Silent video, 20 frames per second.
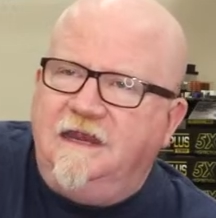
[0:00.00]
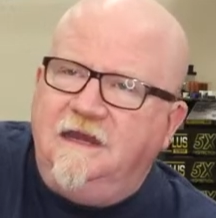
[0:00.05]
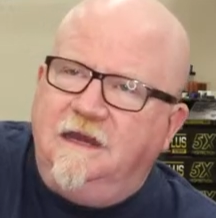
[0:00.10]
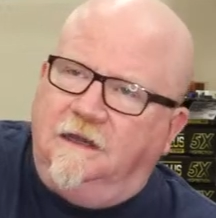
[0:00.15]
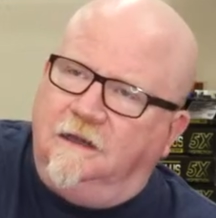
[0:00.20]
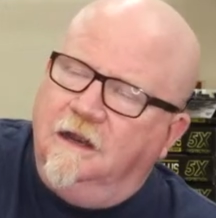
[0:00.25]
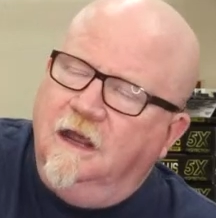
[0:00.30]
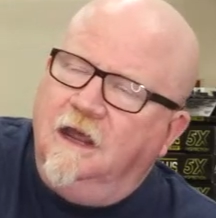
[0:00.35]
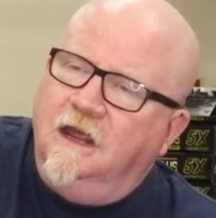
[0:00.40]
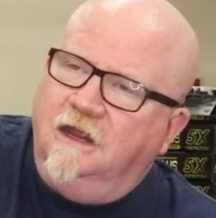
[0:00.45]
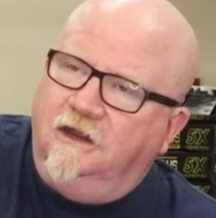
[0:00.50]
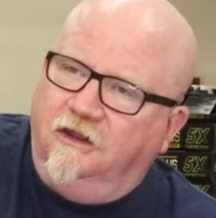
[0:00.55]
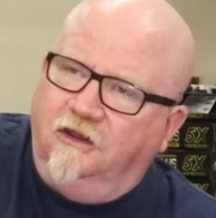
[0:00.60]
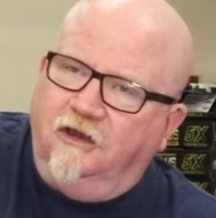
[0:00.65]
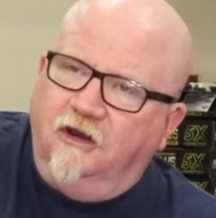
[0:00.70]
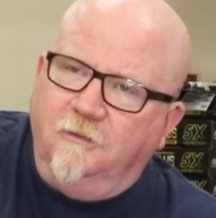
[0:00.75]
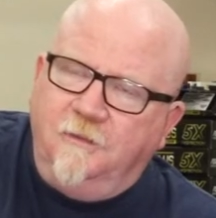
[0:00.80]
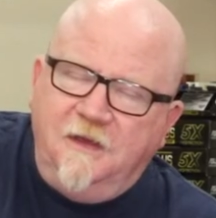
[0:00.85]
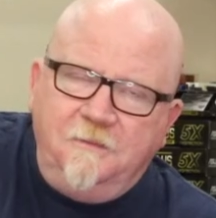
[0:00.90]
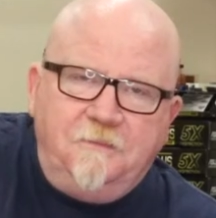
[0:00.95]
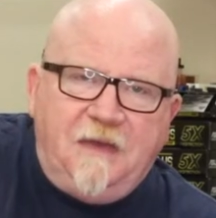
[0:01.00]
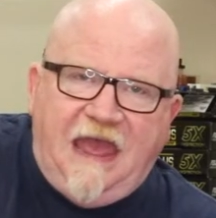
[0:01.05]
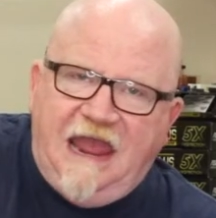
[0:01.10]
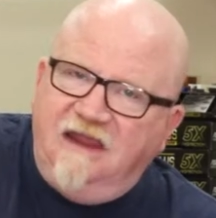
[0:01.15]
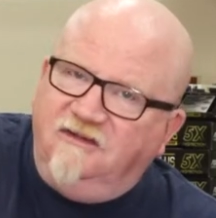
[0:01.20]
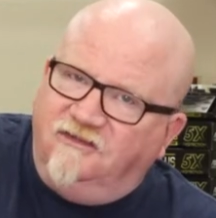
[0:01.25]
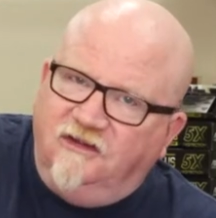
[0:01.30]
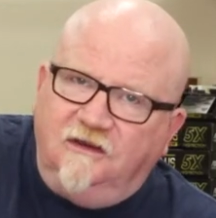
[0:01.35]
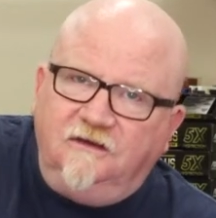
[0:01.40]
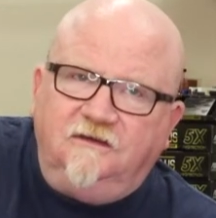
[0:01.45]
and you're gonna be
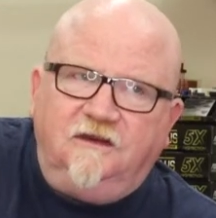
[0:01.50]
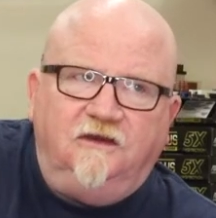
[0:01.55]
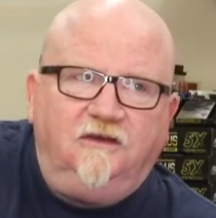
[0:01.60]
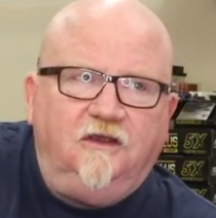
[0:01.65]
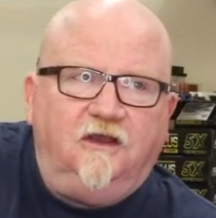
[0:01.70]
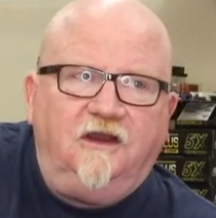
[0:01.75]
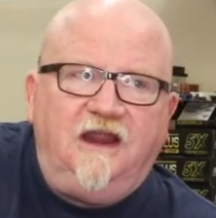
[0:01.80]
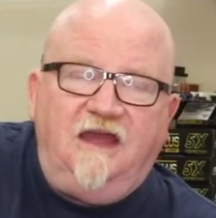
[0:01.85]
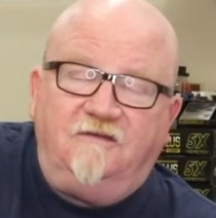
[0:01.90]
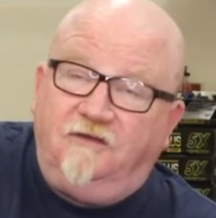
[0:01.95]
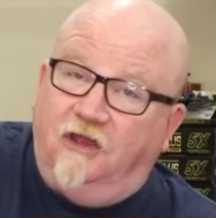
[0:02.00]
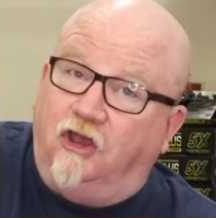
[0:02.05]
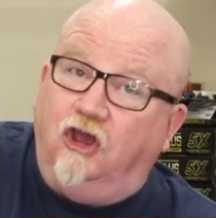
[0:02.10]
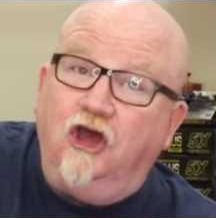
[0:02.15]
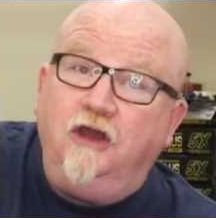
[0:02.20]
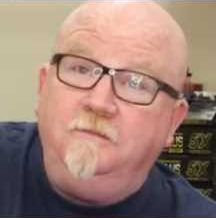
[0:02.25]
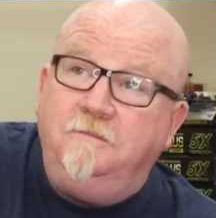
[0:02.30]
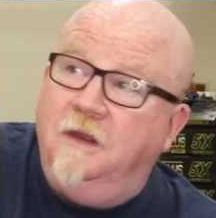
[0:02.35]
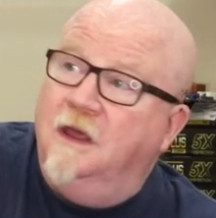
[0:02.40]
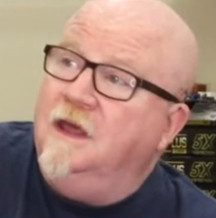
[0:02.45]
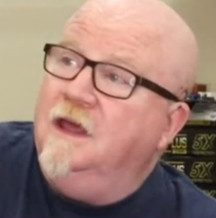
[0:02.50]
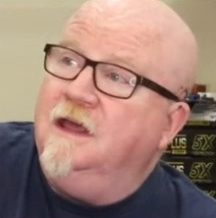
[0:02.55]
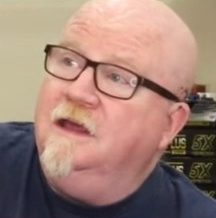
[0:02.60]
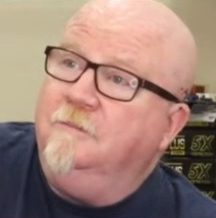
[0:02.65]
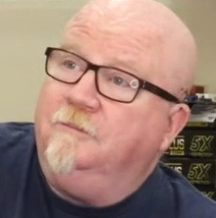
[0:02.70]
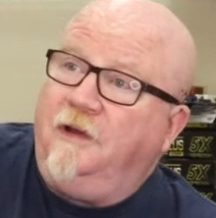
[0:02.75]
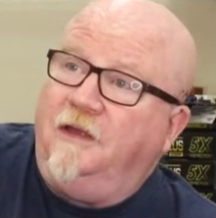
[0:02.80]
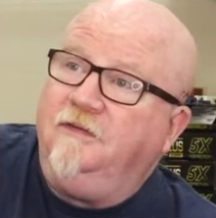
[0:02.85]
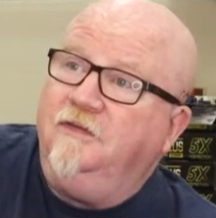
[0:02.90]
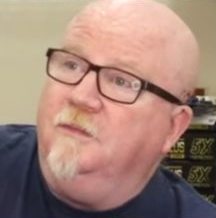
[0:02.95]
patient, and you're gonna have a good,
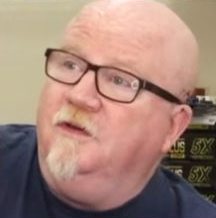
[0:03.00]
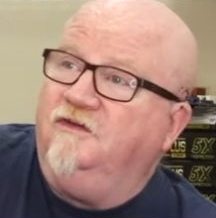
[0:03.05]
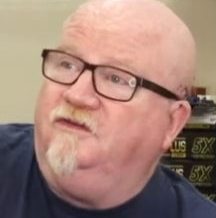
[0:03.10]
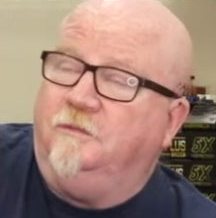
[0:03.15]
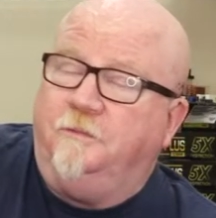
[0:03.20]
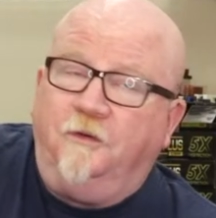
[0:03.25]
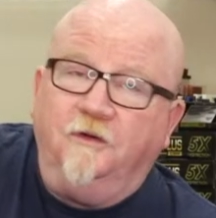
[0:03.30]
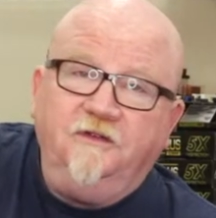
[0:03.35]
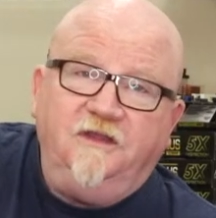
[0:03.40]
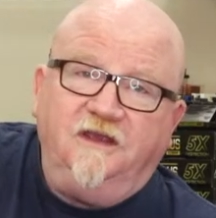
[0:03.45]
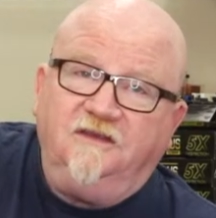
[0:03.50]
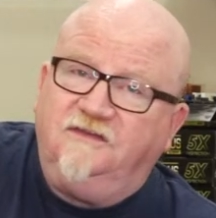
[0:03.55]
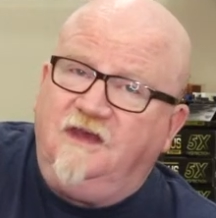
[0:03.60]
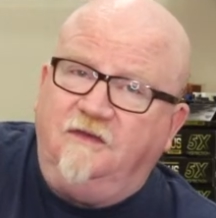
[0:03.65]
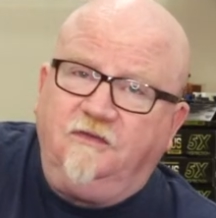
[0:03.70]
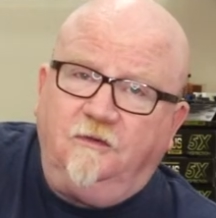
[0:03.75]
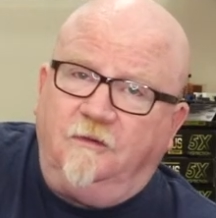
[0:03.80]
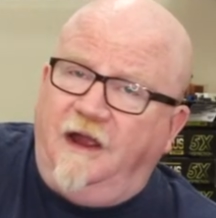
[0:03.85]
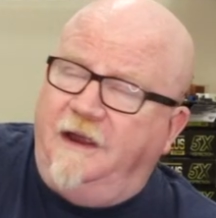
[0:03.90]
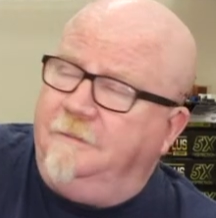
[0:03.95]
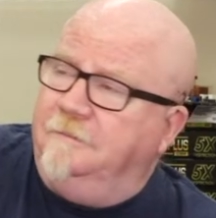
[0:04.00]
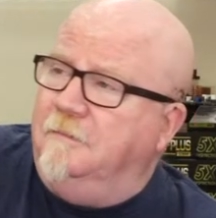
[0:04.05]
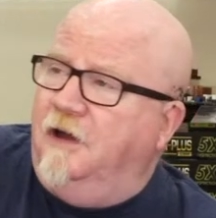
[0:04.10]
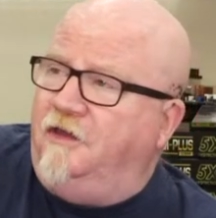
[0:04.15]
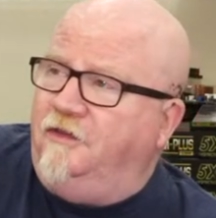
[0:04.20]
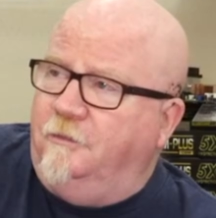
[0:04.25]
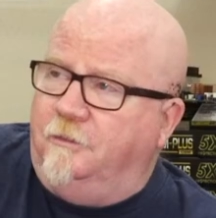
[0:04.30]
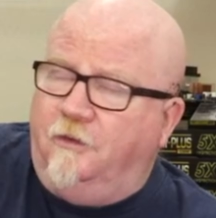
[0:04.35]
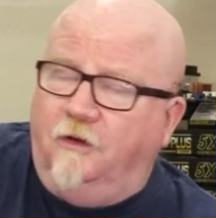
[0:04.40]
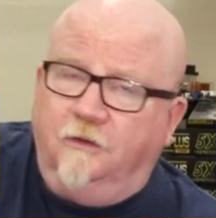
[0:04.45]
probably the most important thing is have the right
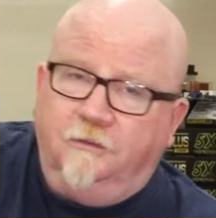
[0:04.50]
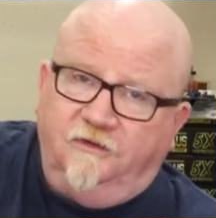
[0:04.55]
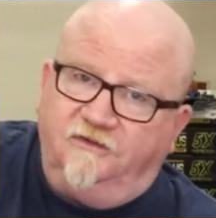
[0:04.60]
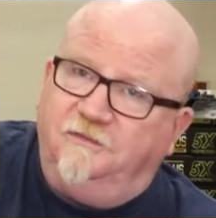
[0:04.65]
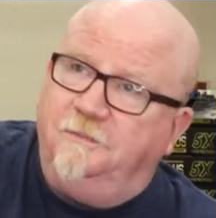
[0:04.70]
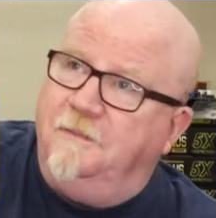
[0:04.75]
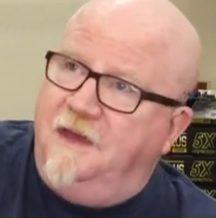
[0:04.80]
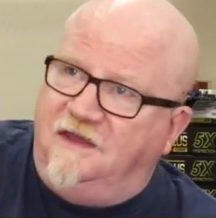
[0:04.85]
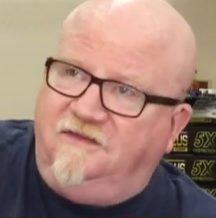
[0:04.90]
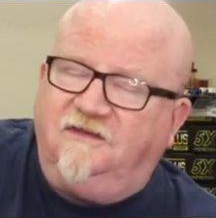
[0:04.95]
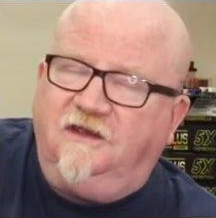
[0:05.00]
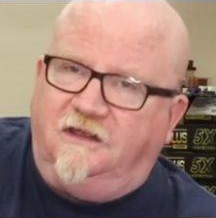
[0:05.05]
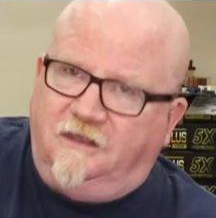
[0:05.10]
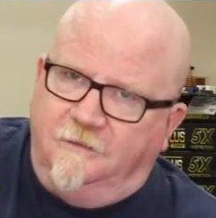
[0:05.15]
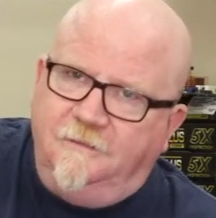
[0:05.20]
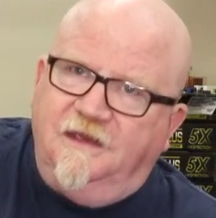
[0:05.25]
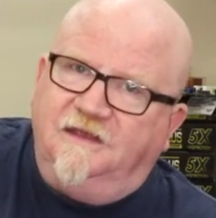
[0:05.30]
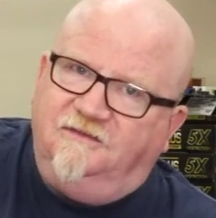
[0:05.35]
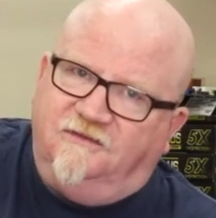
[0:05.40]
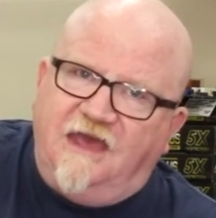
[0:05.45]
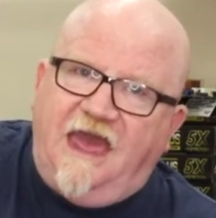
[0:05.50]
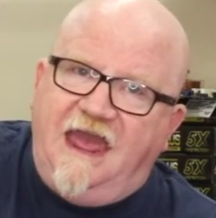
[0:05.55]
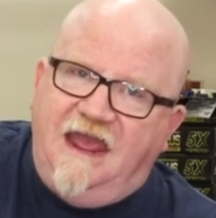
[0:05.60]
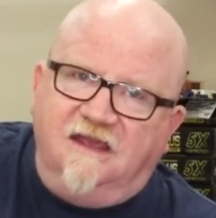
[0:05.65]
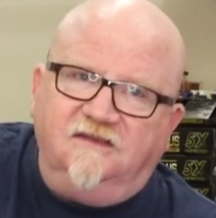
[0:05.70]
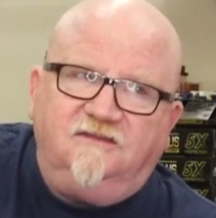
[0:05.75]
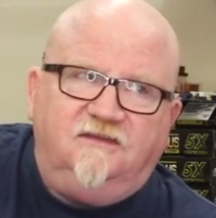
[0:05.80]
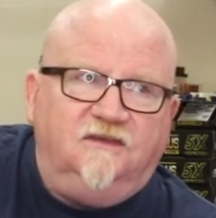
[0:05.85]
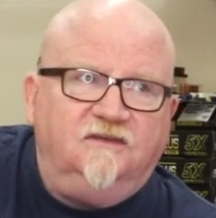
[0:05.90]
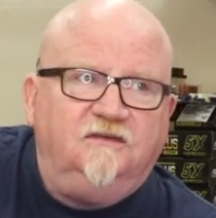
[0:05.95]
motherboard, which basically means
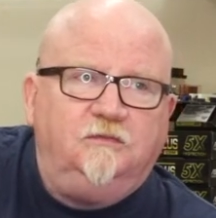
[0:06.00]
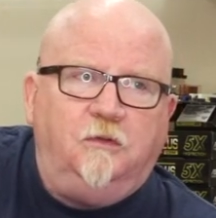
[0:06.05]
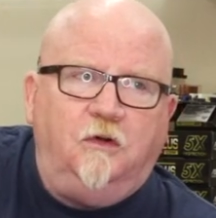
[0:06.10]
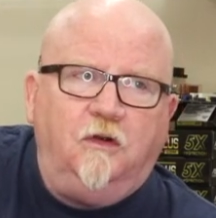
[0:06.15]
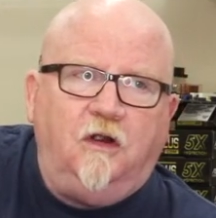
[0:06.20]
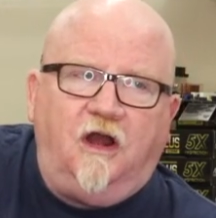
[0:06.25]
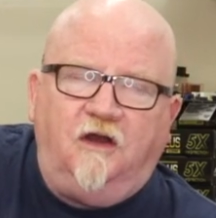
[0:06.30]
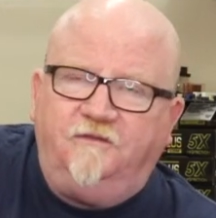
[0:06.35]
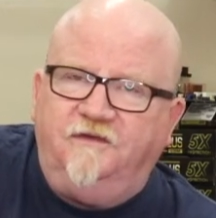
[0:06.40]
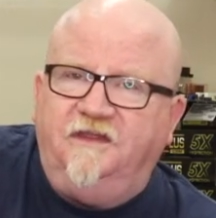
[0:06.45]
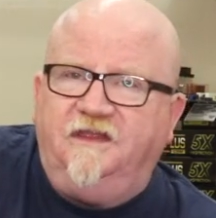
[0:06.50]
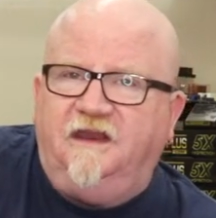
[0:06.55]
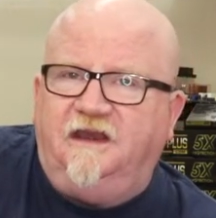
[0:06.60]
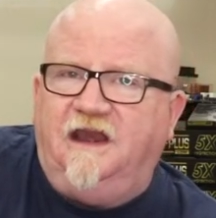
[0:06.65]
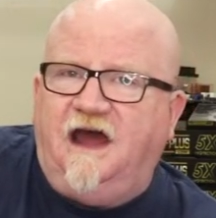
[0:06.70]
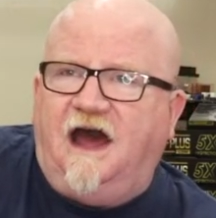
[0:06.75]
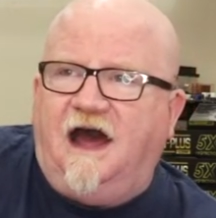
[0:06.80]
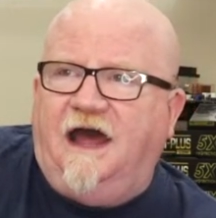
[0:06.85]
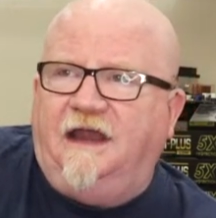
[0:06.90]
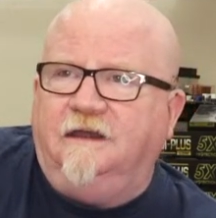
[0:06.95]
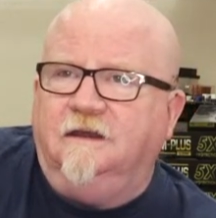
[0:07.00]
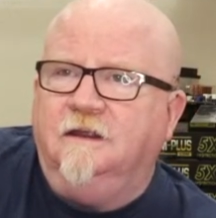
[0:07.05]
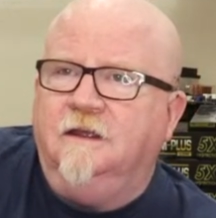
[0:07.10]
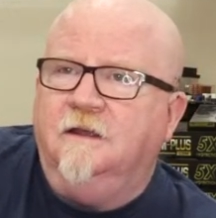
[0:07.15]
ASUS more often than not.